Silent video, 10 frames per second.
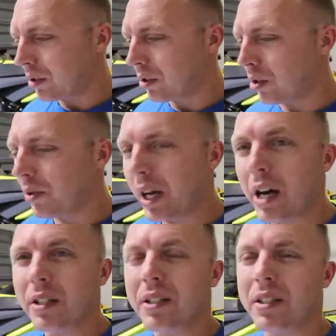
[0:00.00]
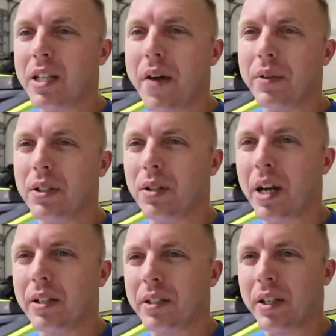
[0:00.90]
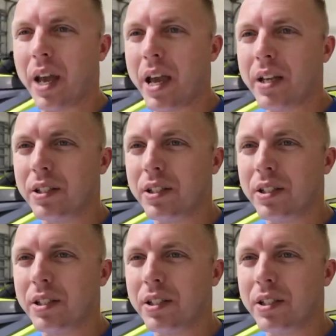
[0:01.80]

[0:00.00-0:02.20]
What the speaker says: 2007, 2008,